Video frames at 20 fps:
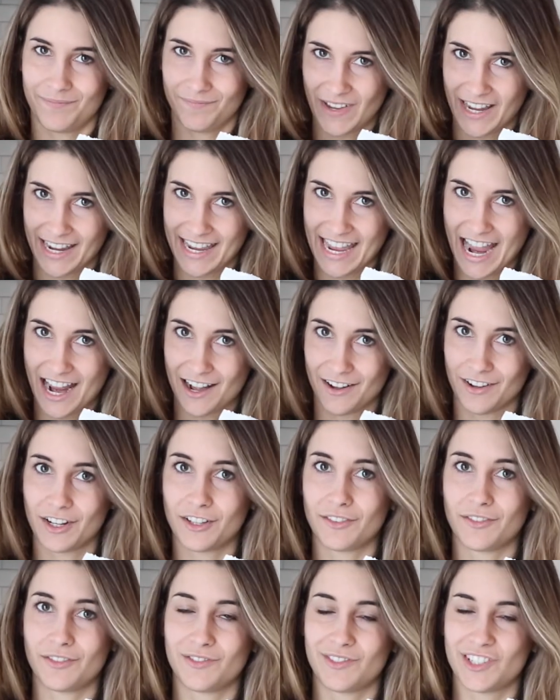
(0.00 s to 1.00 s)
again,
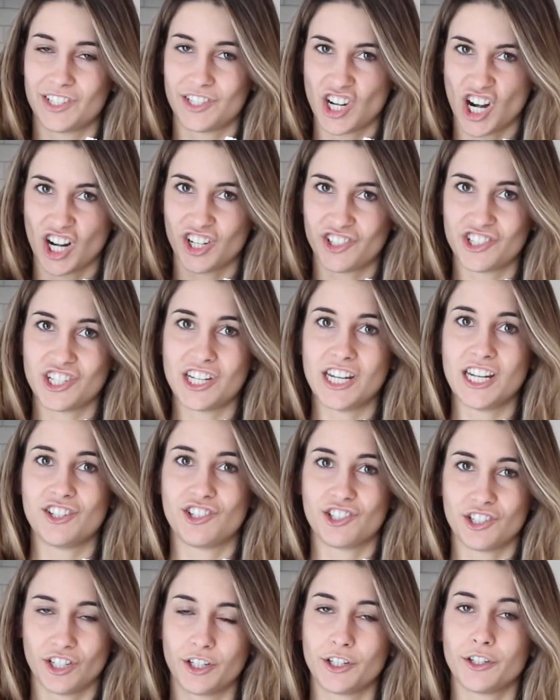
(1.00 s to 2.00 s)
starchy,
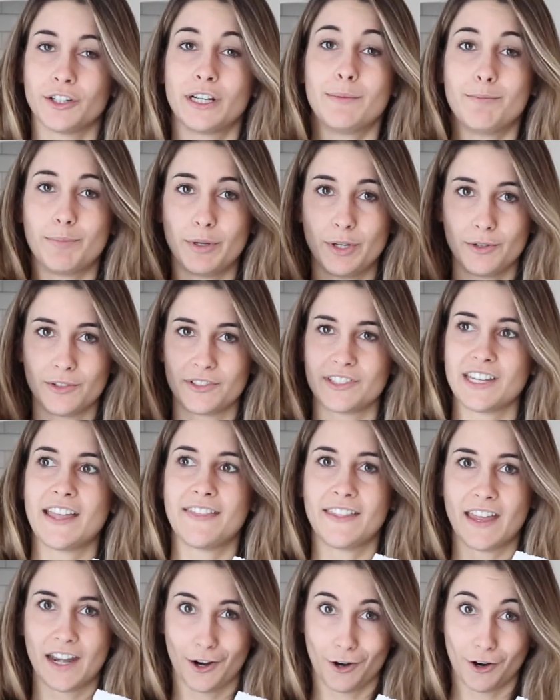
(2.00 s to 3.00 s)
sugary boost
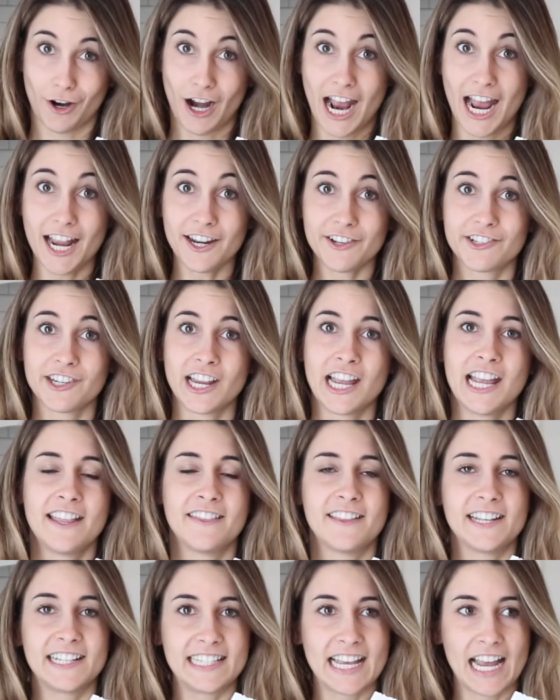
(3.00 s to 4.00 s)
and then a crash.
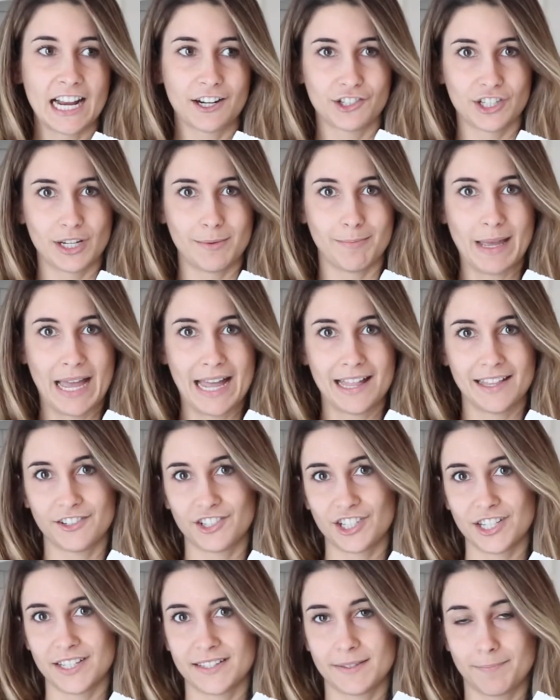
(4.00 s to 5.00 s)
This actually
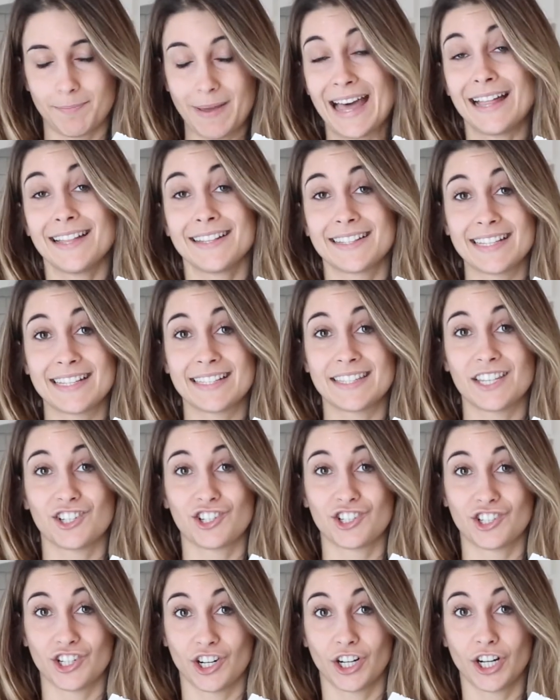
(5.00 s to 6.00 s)
balances the
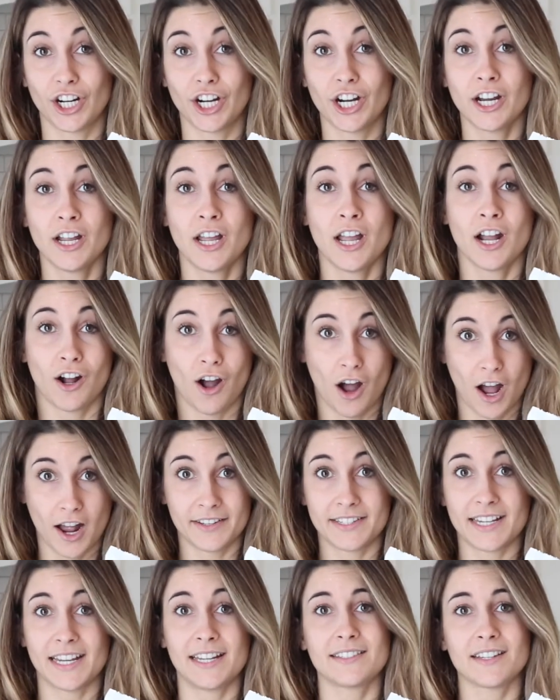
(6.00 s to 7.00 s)
sugar
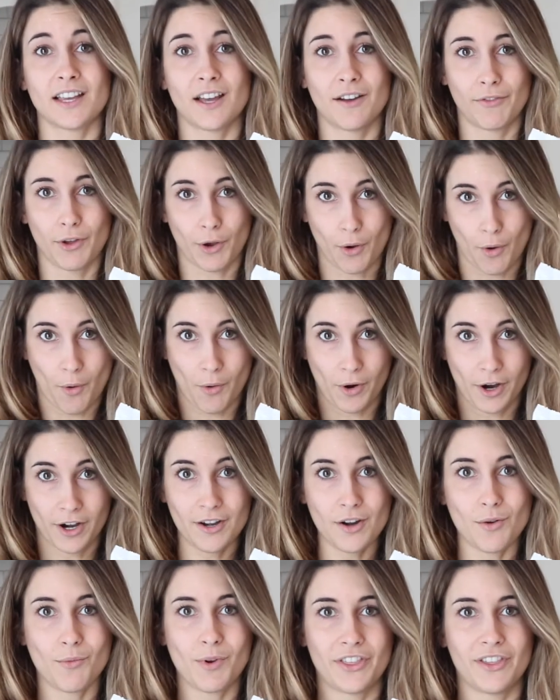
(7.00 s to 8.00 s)
content of the
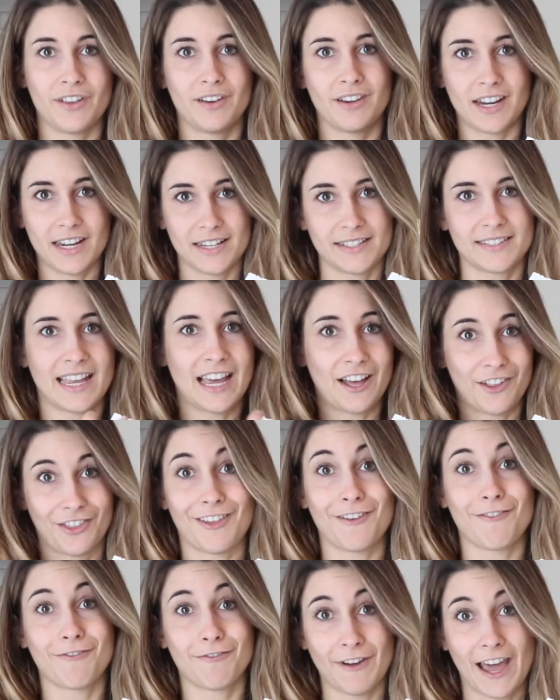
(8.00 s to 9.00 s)
corn with a nice
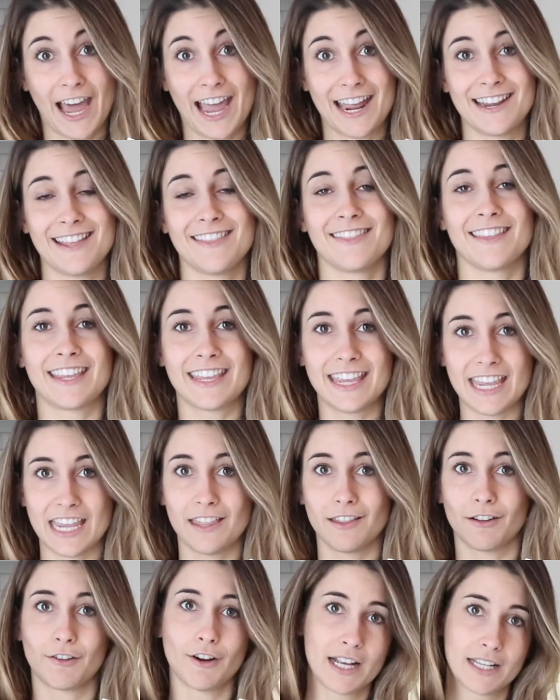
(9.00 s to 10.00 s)
healthy fat in the
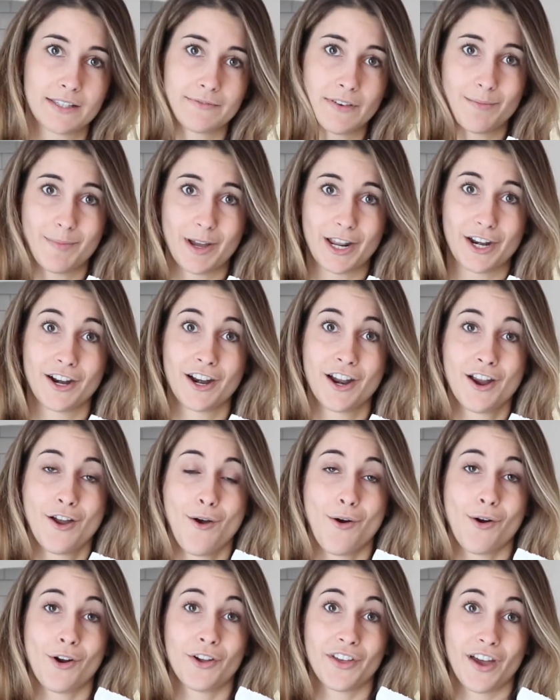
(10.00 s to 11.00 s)
ghee, the grass-fed butter,
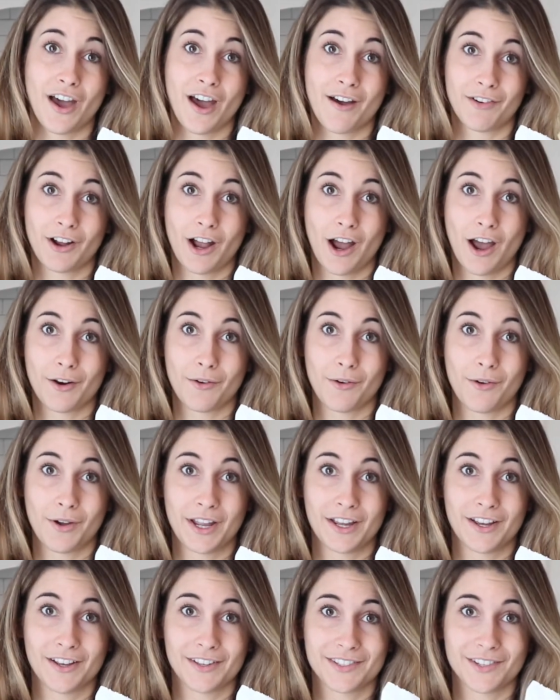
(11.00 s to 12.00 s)
or the avocado
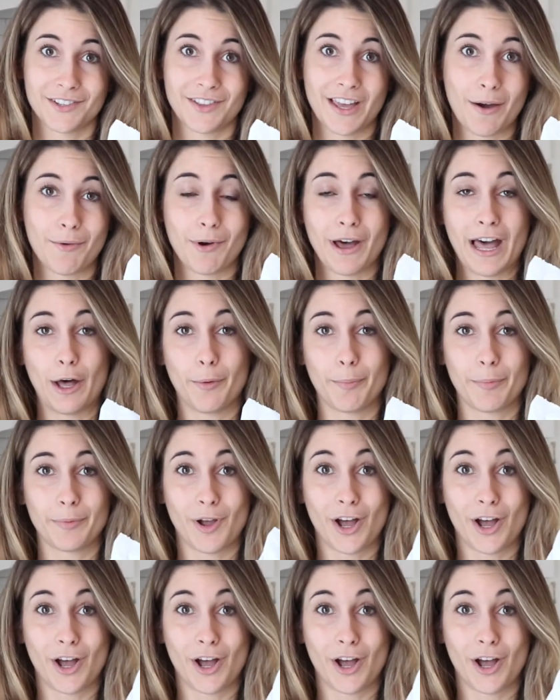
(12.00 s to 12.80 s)
oil. So that will help